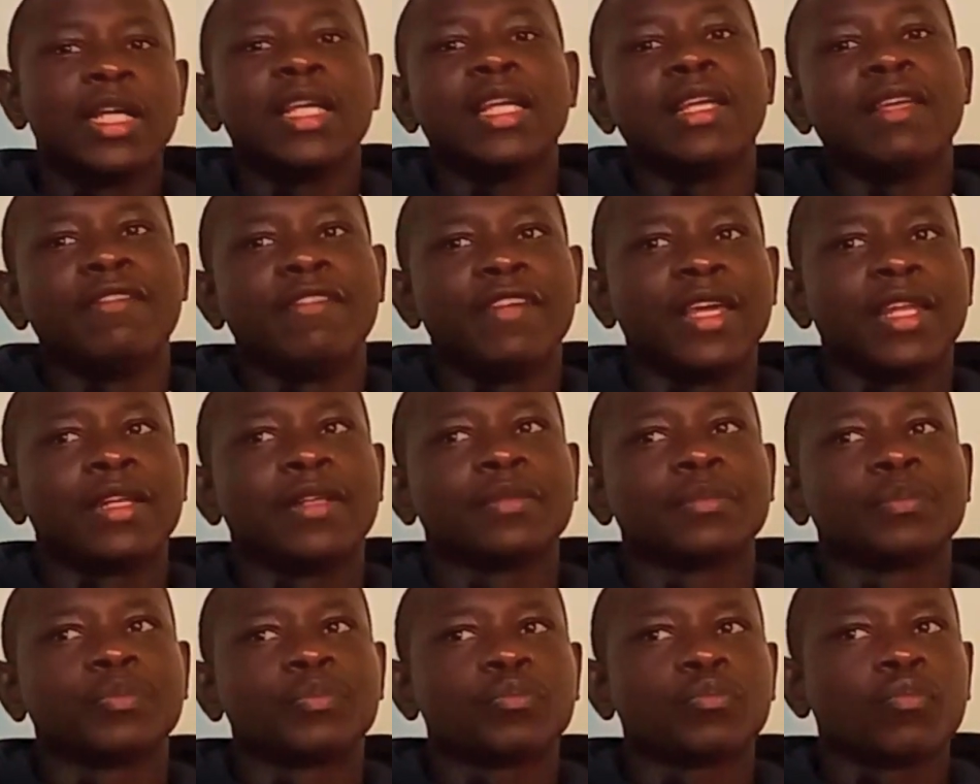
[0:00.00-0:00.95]
even
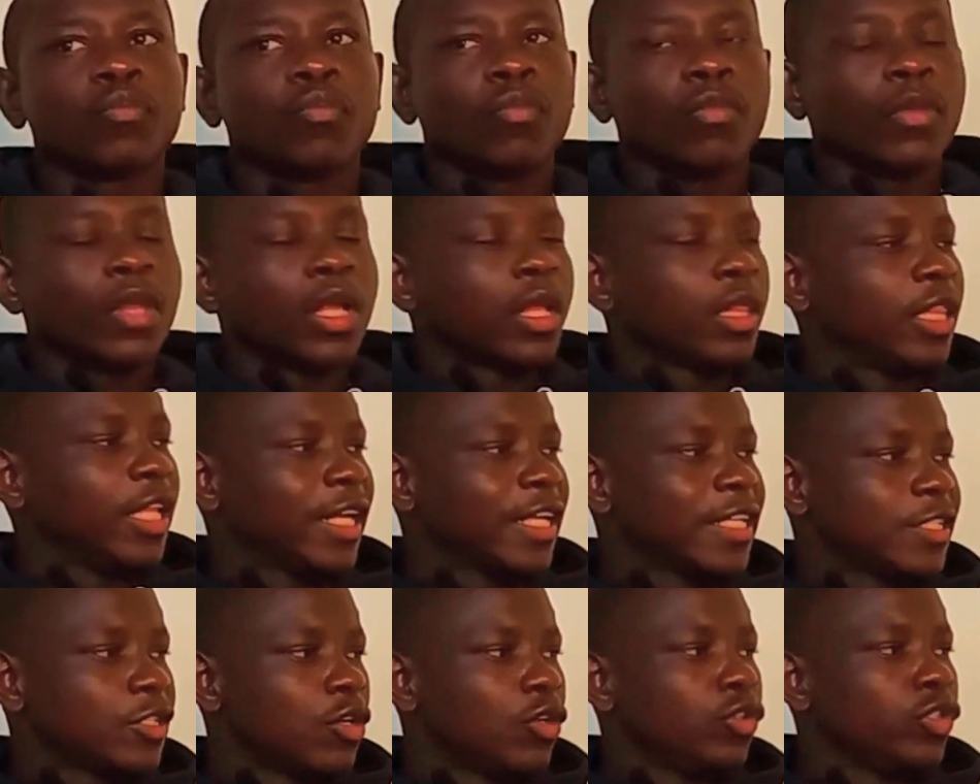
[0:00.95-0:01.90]
the
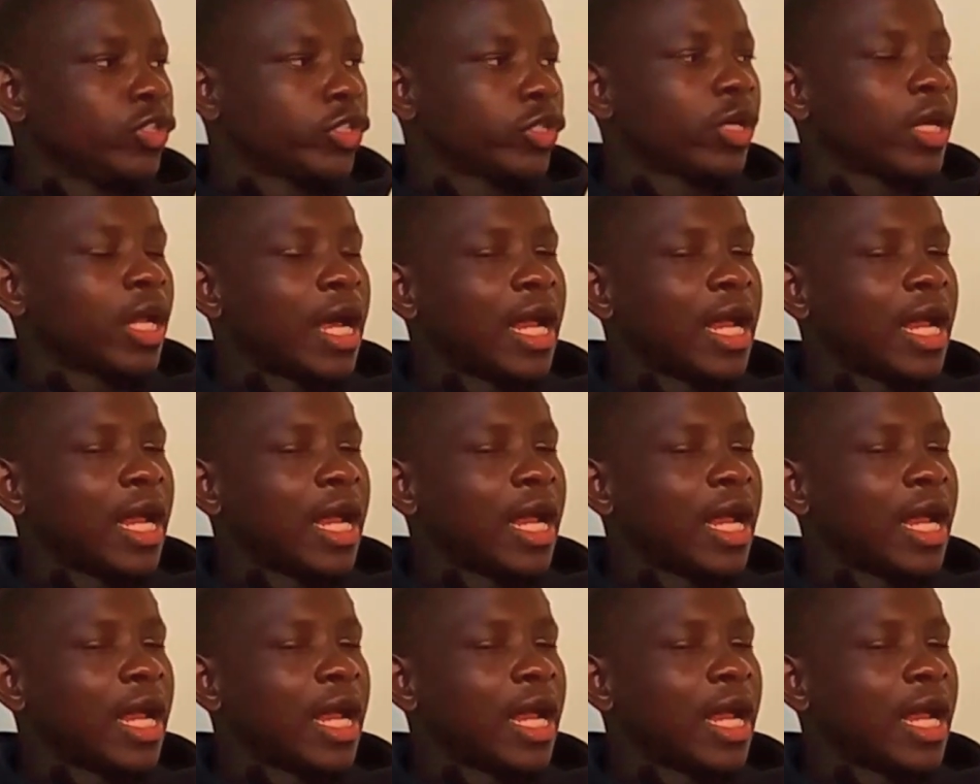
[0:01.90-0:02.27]
resolution